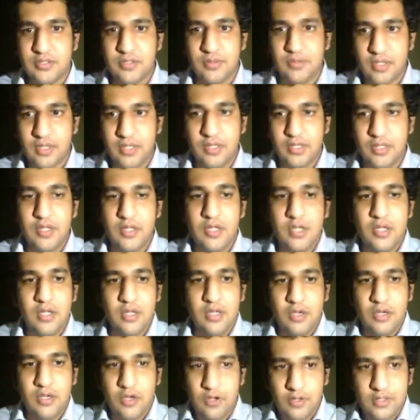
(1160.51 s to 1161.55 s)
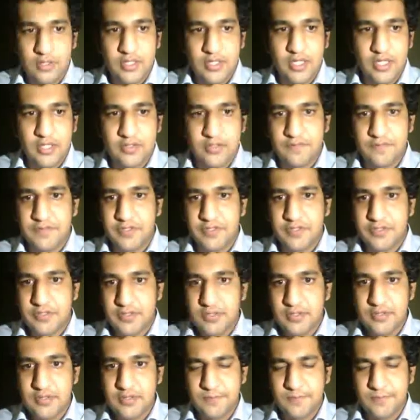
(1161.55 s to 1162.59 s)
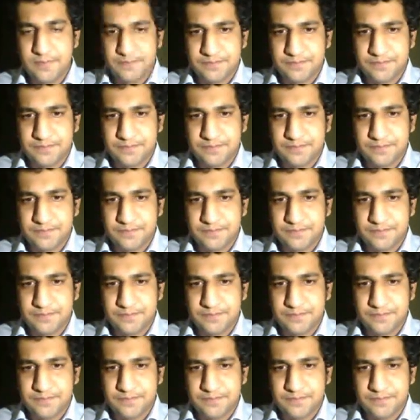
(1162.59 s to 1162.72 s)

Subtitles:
okay, all the other features.